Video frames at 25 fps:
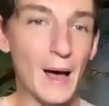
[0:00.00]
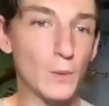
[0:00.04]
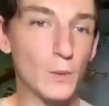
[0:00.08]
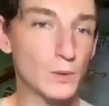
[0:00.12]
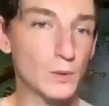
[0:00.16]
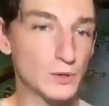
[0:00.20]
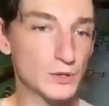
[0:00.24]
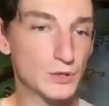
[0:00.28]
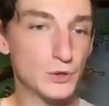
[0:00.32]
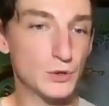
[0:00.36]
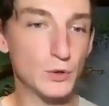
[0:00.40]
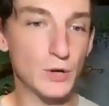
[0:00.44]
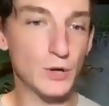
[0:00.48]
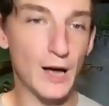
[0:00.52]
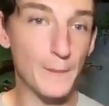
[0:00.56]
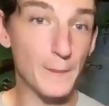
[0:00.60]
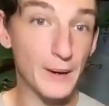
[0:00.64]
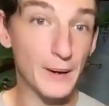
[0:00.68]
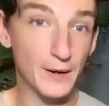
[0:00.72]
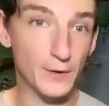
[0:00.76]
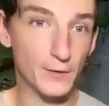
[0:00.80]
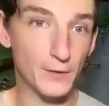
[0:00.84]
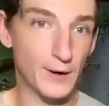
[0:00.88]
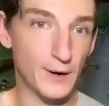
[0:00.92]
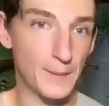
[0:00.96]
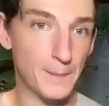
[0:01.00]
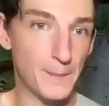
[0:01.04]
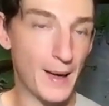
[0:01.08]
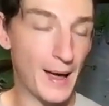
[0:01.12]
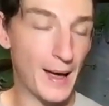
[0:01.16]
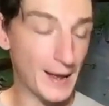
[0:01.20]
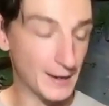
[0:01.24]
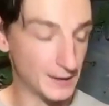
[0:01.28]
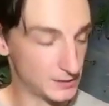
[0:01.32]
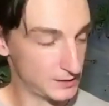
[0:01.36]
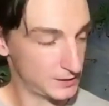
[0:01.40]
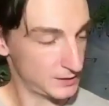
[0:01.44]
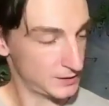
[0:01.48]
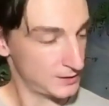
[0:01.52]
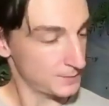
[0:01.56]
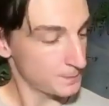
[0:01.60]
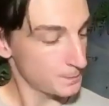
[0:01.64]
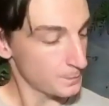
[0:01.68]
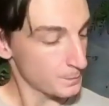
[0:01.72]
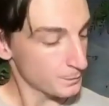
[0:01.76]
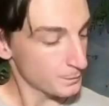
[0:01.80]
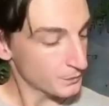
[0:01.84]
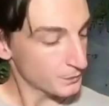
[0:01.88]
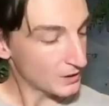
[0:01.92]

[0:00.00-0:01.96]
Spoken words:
owls do not make great pets.